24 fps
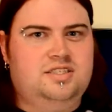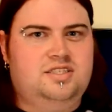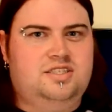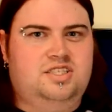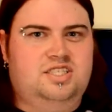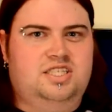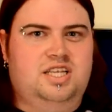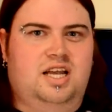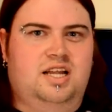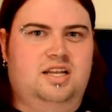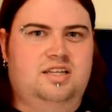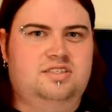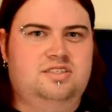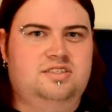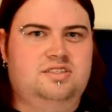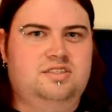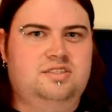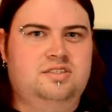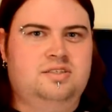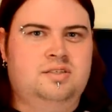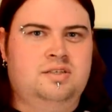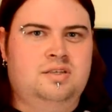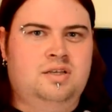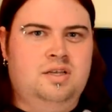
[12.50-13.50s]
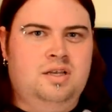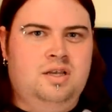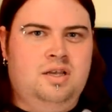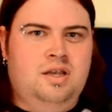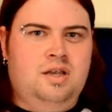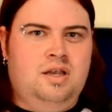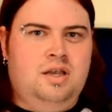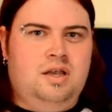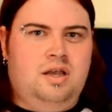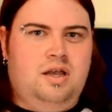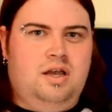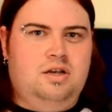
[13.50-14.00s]
it's Salis,
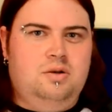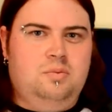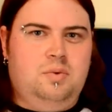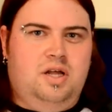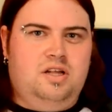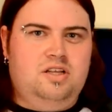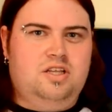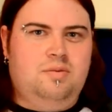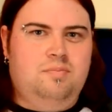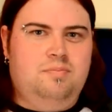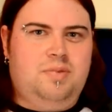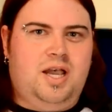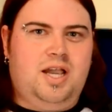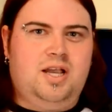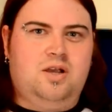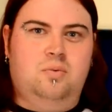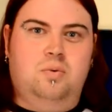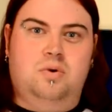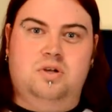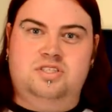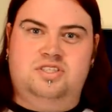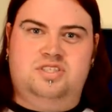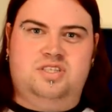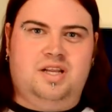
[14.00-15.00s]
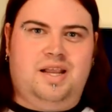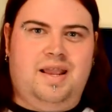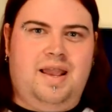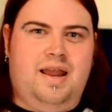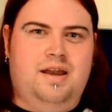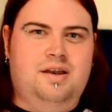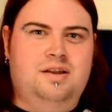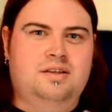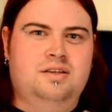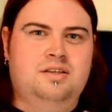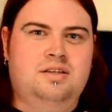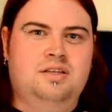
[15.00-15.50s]
and welcome back once
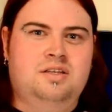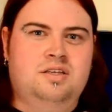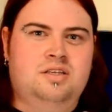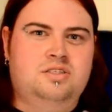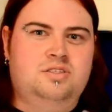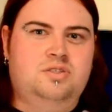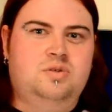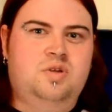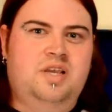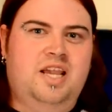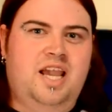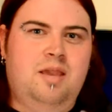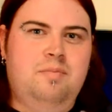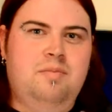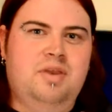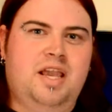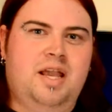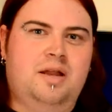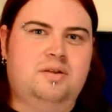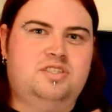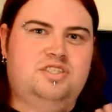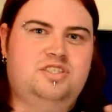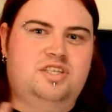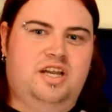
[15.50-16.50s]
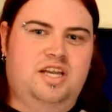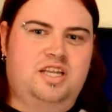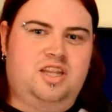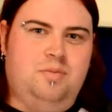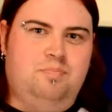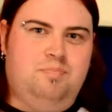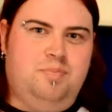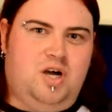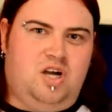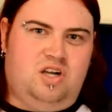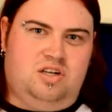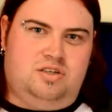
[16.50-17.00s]
again to Gaming Outside
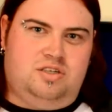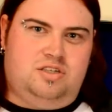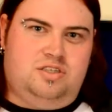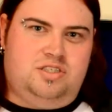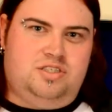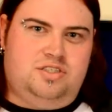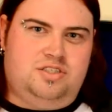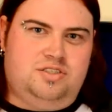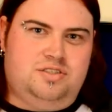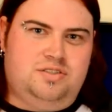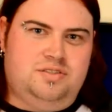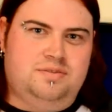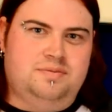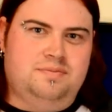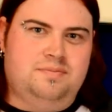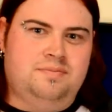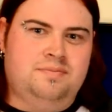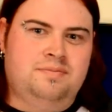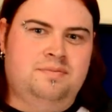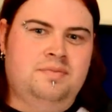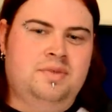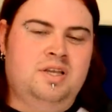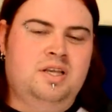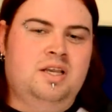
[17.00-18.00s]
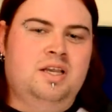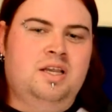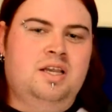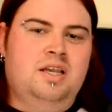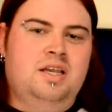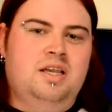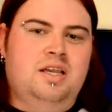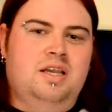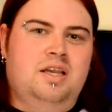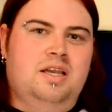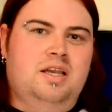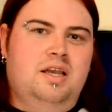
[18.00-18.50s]
the Box.
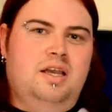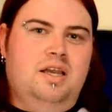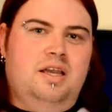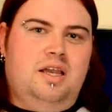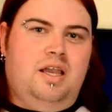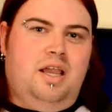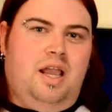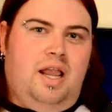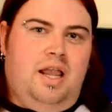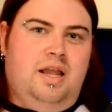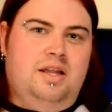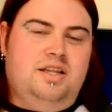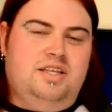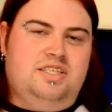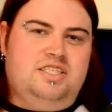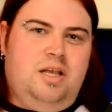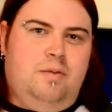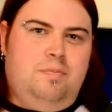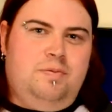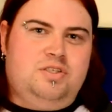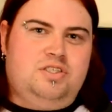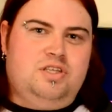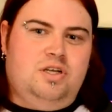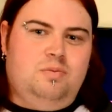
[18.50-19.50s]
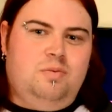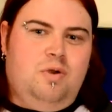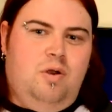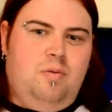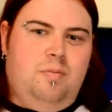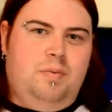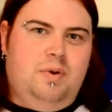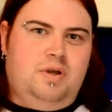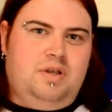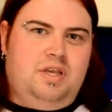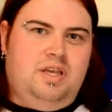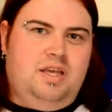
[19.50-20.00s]
In this episode we will
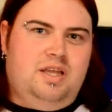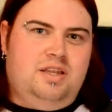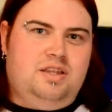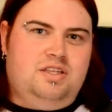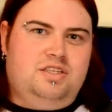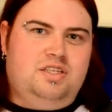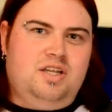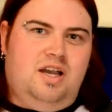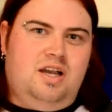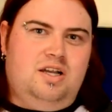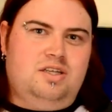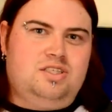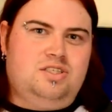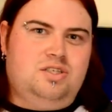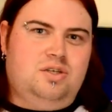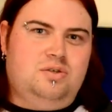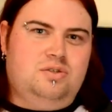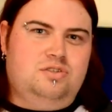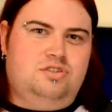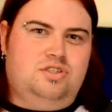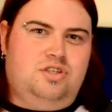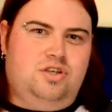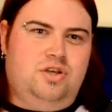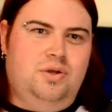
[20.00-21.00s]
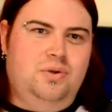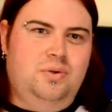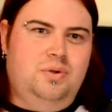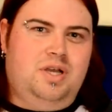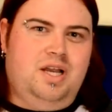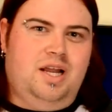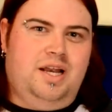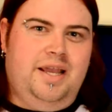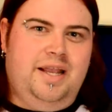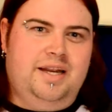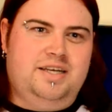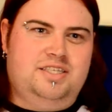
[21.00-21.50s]
be looking at the Dark Souls 2
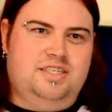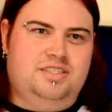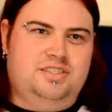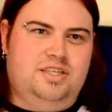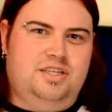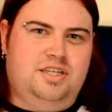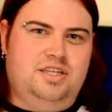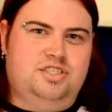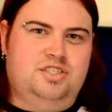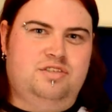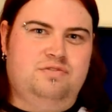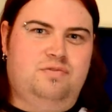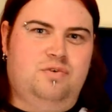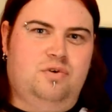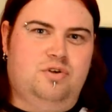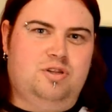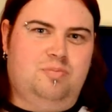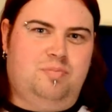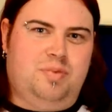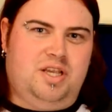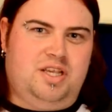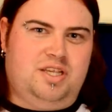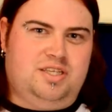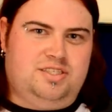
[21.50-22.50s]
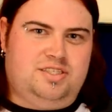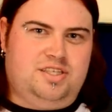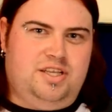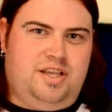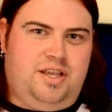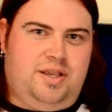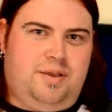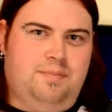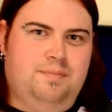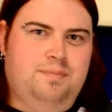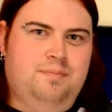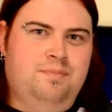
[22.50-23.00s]
Collector's Edition for the
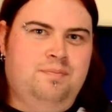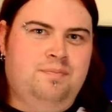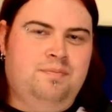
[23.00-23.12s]
PC.